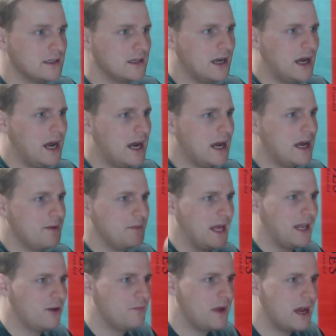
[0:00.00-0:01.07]

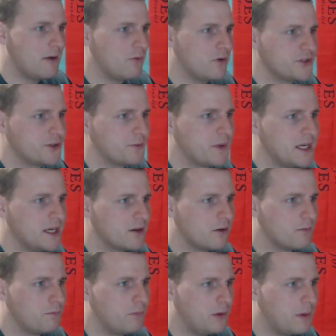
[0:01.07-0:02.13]
Hello, Matt. What is your opinion
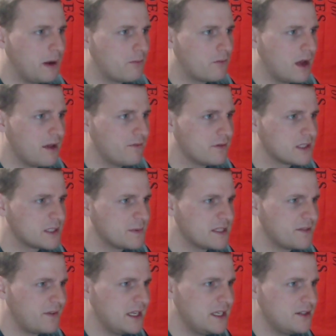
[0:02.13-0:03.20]
on bullpup rifles?
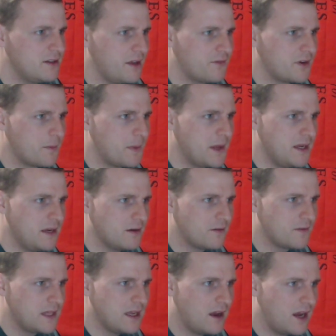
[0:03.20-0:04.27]
Specifically, do you have an opinion
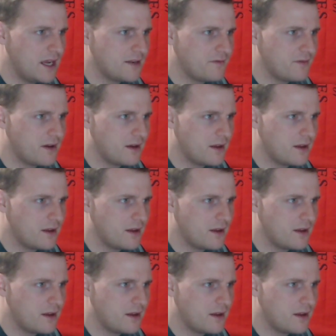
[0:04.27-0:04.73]
on the IVI